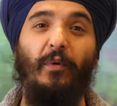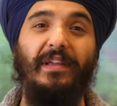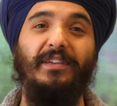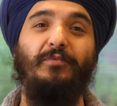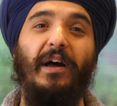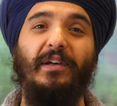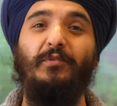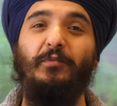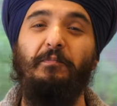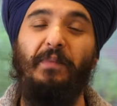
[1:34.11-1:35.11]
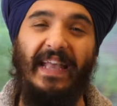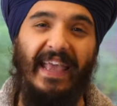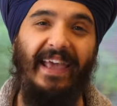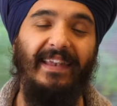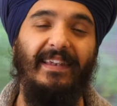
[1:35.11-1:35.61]
When did Vaheguru
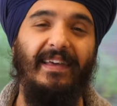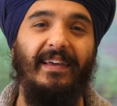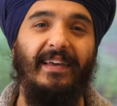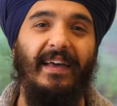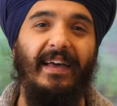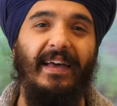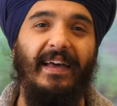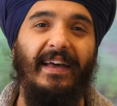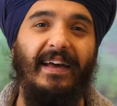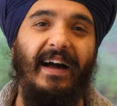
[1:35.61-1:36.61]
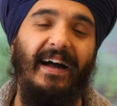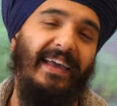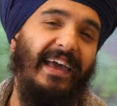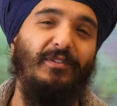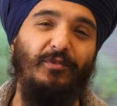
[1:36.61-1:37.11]
begin?
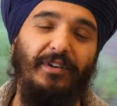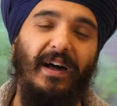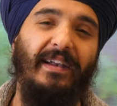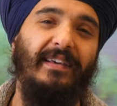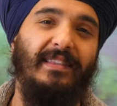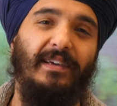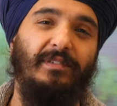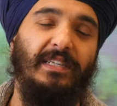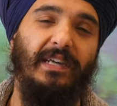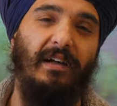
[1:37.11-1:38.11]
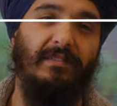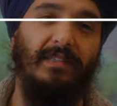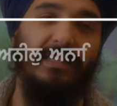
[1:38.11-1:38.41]
Again, Guru Nanak Dev Ji tells